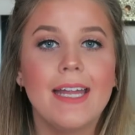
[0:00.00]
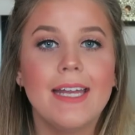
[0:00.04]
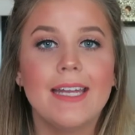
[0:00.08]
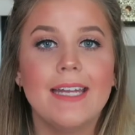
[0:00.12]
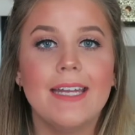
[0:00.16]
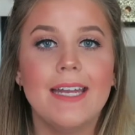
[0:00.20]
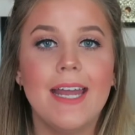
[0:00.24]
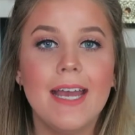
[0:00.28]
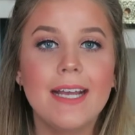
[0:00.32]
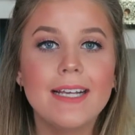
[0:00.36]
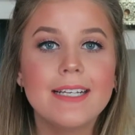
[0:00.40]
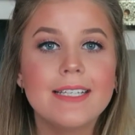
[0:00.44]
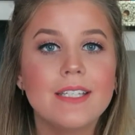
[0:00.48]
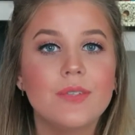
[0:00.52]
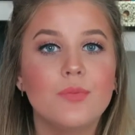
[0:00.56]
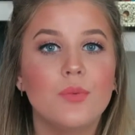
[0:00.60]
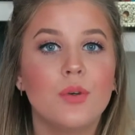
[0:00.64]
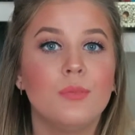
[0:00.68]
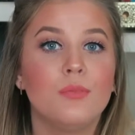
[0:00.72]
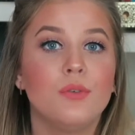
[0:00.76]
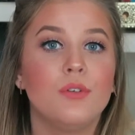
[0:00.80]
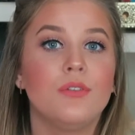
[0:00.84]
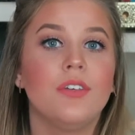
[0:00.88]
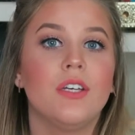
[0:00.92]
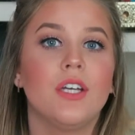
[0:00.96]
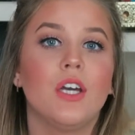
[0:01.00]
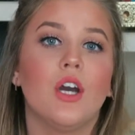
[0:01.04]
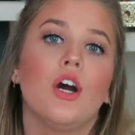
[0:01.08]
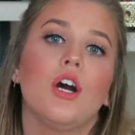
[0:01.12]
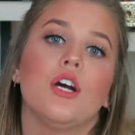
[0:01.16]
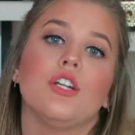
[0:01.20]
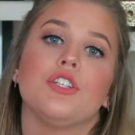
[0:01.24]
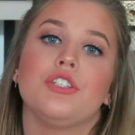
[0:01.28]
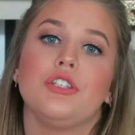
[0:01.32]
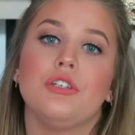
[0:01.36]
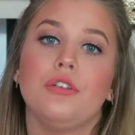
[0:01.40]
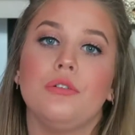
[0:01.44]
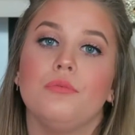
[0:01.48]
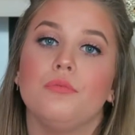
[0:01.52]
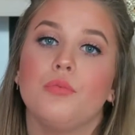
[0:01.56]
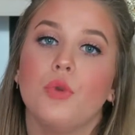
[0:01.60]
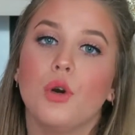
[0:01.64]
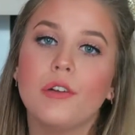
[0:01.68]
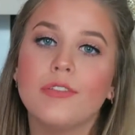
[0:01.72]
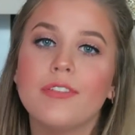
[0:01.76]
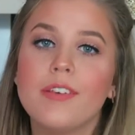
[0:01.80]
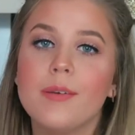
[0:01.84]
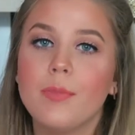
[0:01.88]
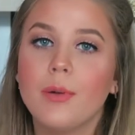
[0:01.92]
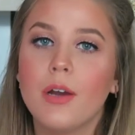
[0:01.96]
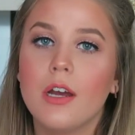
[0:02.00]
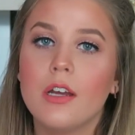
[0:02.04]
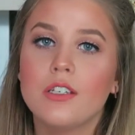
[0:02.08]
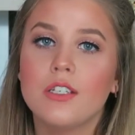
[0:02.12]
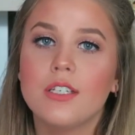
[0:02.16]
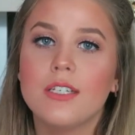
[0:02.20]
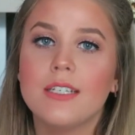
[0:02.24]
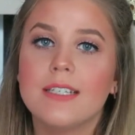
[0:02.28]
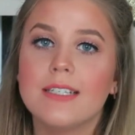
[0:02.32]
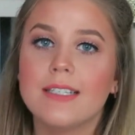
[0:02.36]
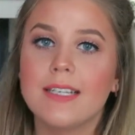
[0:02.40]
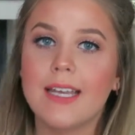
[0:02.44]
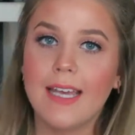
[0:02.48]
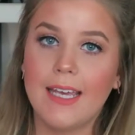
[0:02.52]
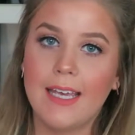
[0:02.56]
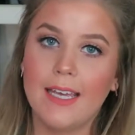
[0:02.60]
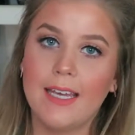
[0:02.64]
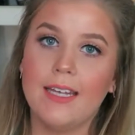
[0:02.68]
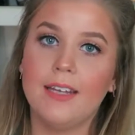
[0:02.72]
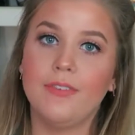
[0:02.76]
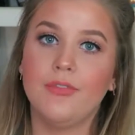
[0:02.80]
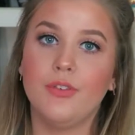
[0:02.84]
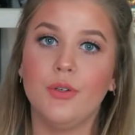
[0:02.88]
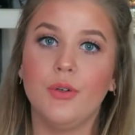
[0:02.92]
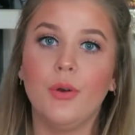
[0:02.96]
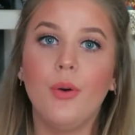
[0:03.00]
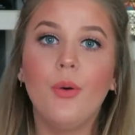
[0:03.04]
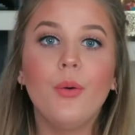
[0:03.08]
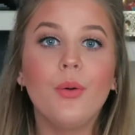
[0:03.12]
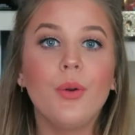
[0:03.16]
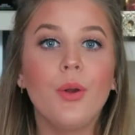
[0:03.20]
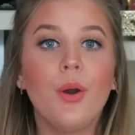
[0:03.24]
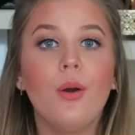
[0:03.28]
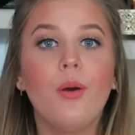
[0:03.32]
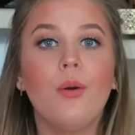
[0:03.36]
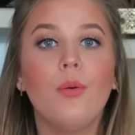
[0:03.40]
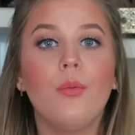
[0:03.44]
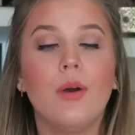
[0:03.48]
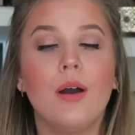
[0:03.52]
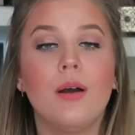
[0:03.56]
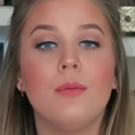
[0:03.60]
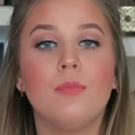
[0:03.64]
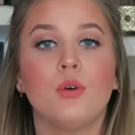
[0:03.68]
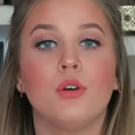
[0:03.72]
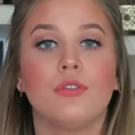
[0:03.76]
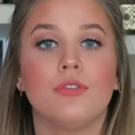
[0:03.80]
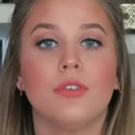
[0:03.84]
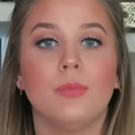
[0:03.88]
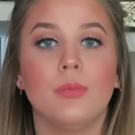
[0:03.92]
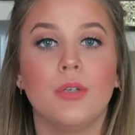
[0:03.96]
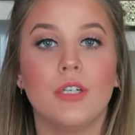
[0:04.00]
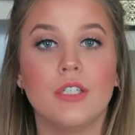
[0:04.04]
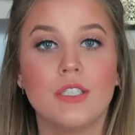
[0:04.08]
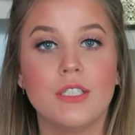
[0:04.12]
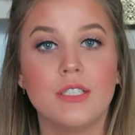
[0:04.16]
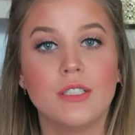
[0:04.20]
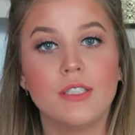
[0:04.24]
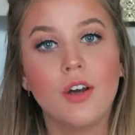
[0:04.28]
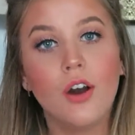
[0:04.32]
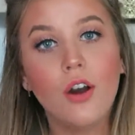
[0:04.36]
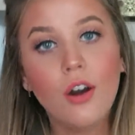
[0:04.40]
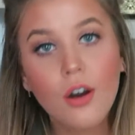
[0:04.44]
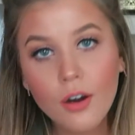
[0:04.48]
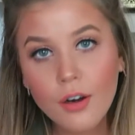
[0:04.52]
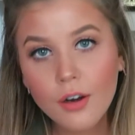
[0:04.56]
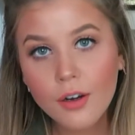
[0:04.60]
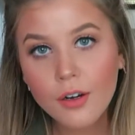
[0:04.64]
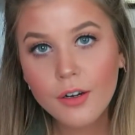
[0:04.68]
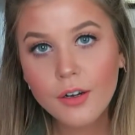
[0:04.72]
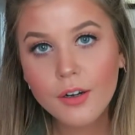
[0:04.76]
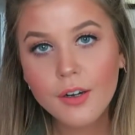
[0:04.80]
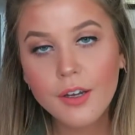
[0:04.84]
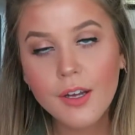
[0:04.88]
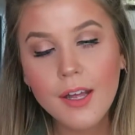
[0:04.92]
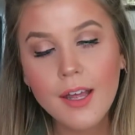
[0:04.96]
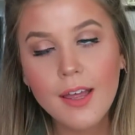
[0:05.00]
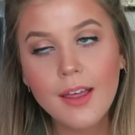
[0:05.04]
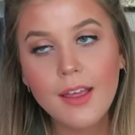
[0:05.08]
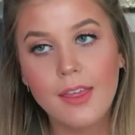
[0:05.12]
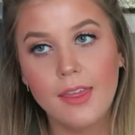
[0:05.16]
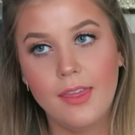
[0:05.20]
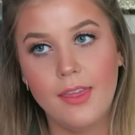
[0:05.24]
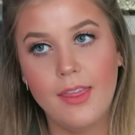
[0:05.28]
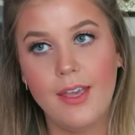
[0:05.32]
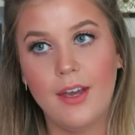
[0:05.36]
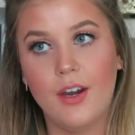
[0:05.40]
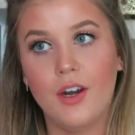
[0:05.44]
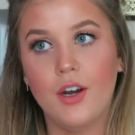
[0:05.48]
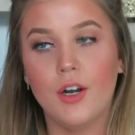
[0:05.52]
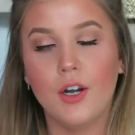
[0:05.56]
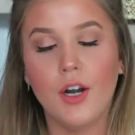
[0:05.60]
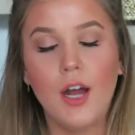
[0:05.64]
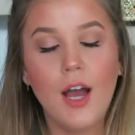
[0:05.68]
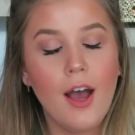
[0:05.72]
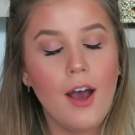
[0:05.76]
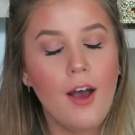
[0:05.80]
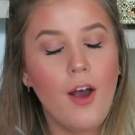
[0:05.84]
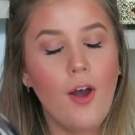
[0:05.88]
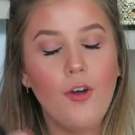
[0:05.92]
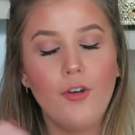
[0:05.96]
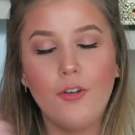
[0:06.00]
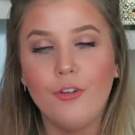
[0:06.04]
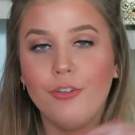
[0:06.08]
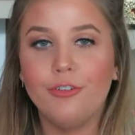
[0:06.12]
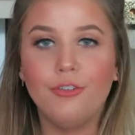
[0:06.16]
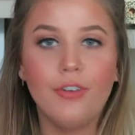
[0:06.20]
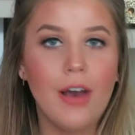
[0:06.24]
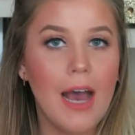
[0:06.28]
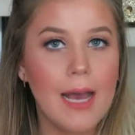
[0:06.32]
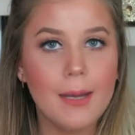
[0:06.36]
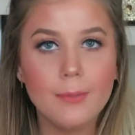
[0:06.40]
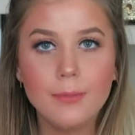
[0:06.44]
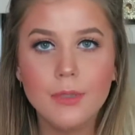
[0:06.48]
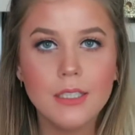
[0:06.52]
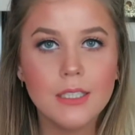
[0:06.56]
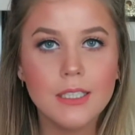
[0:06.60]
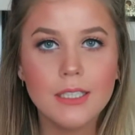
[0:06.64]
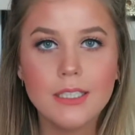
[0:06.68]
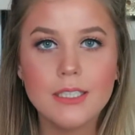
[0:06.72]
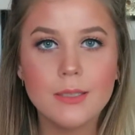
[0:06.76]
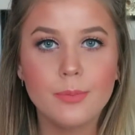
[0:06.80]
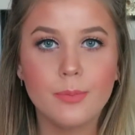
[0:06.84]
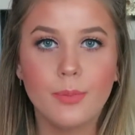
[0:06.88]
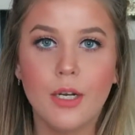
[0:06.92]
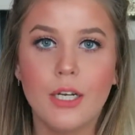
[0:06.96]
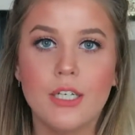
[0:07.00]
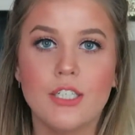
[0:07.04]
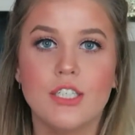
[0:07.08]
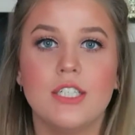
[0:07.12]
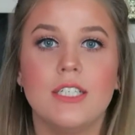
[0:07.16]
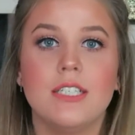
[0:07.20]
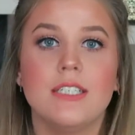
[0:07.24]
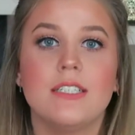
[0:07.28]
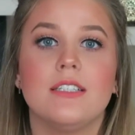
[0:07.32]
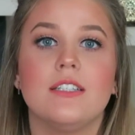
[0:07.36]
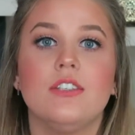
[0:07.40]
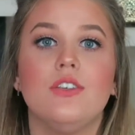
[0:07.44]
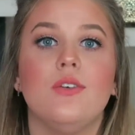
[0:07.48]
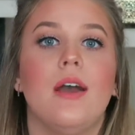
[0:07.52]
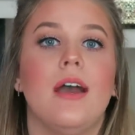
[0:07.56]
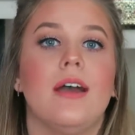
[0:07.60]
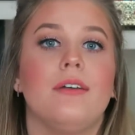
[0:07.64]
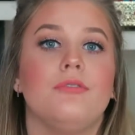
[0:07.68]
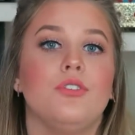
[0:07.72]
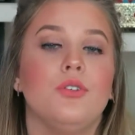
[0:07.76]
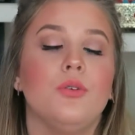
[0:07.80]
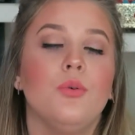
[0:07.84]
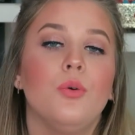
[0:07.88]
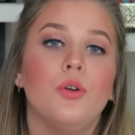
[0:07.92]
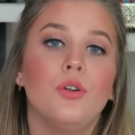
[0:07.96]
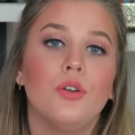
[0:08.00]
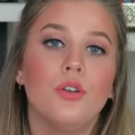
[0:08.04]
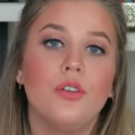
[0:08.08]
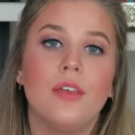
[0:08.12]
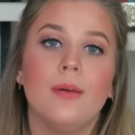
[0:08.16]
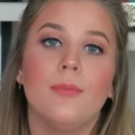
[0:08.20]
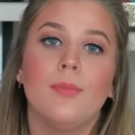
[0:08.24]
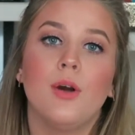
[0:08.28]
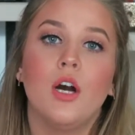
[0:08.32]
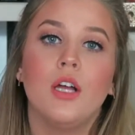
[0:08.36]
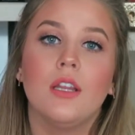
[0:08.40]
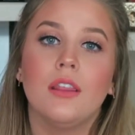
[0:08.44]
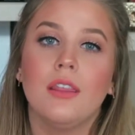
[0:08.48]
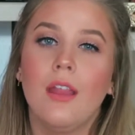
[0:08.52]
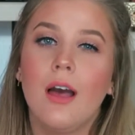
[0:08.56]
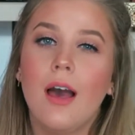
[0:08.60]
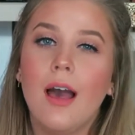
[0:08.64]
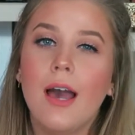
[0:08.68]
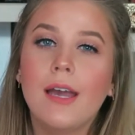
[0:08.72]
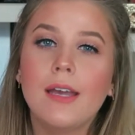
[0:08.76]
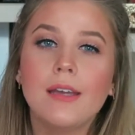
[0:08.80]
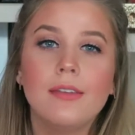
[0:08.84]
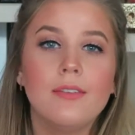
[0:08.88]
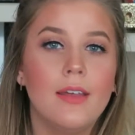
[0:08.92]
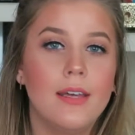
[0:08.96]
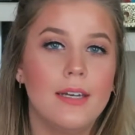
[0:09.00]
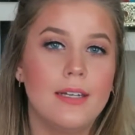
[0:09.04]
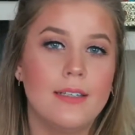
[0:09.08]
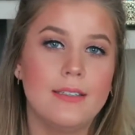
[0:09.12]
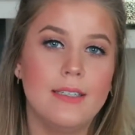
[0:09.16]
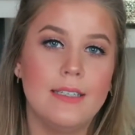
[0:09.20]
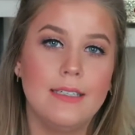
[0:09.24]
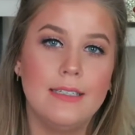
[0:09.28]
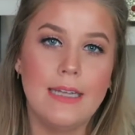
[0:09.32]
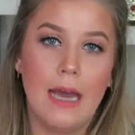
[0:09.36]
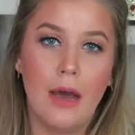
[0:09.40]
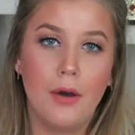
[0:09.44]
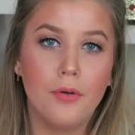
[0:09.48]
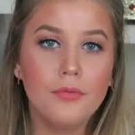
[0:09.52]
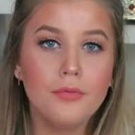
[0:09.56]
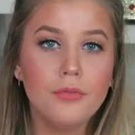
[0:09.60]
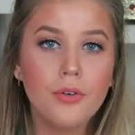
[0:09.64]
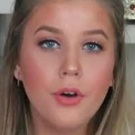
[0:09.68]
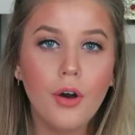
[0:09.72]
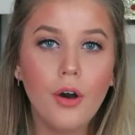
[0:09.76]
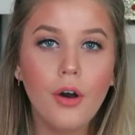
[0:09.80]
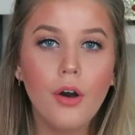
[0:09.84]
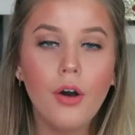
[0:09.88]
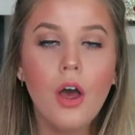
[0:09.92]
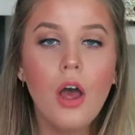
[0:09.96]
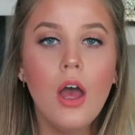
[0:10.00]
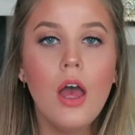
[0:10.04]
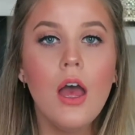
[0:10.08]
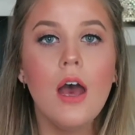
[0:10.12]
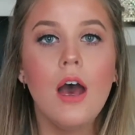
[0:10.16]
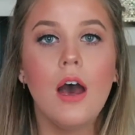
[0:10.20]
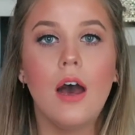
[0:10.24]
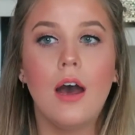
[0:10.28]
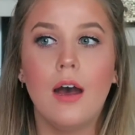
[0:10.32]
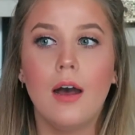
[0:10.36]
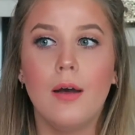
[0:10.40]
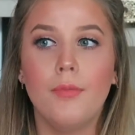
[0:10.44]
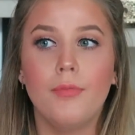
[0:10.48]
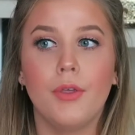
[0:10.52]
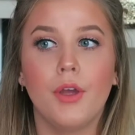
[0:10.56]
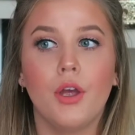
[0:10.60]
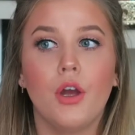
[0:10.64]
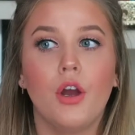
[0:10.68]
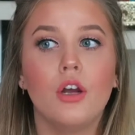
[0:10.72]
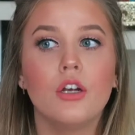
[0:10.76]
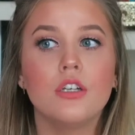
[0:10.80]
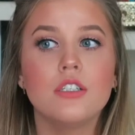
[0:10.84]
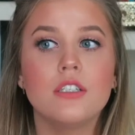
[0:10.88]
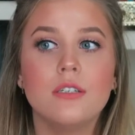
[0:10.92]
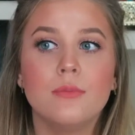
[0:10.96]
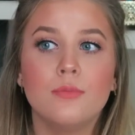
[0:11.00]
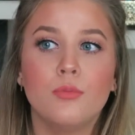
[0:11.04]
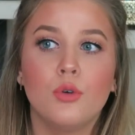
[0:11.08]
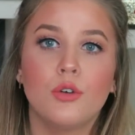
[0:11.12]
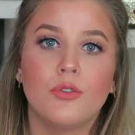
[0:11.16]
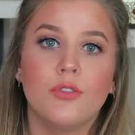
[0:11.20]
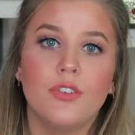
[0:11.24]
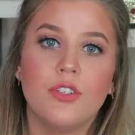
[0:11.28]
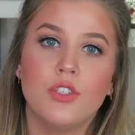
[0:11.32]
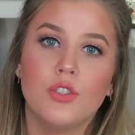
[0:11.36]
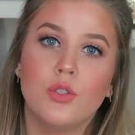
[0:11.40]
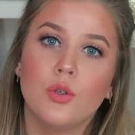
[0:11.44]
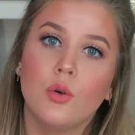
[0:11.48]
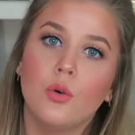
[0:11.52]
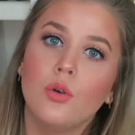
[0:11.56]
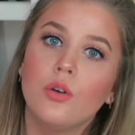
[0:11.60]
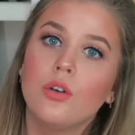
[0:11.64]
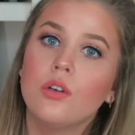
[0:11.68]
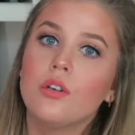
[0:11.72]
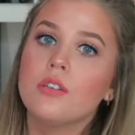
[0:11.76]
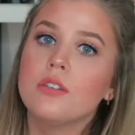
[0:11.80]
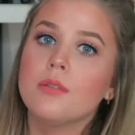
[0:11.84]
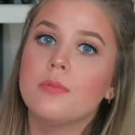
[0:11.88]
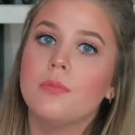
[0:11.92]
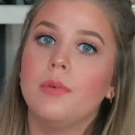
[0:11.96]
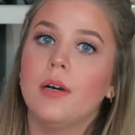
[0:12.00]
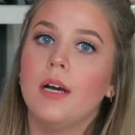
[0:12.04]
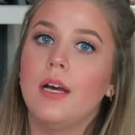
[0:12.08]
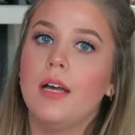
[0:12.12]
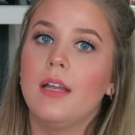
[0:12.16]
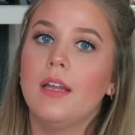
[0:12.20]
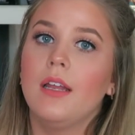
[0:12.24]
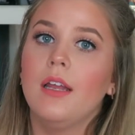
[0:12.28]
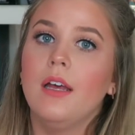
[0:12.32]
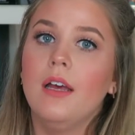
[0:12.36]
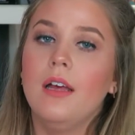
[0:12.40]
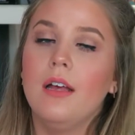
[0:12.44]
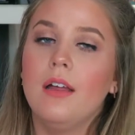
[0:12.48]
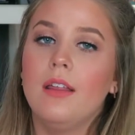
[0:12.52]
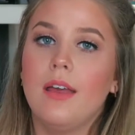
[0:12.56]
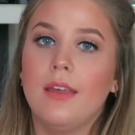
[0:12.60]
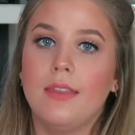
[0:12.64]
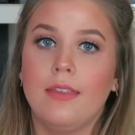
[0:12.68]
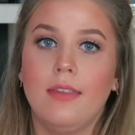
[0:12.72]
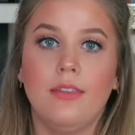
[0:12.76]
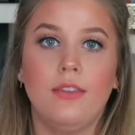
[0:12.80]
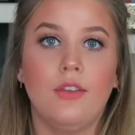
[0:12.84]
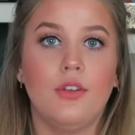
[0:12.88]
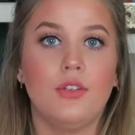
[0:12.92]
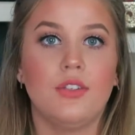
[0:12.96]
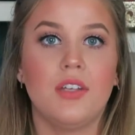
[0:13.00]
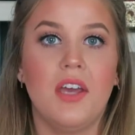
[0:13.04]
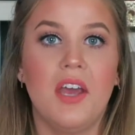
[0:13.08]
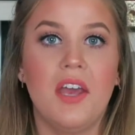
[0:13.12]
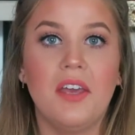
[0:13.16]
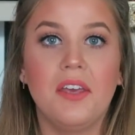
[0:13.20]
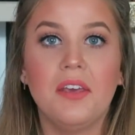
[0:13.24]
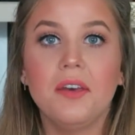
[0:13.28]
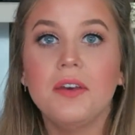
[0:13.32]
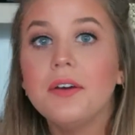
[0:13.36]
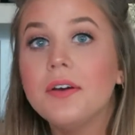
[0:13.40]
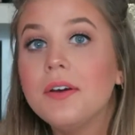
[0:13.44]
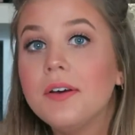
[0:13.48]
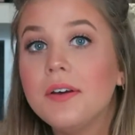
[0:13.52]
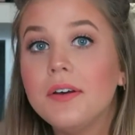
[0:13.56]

Next, we're moving on to Morphe brushes, and if you don't know what Morphe brushes are, they are fabulous brushes. You have to order them online. That is a downfall. There are some Morphe stores, but I think there's like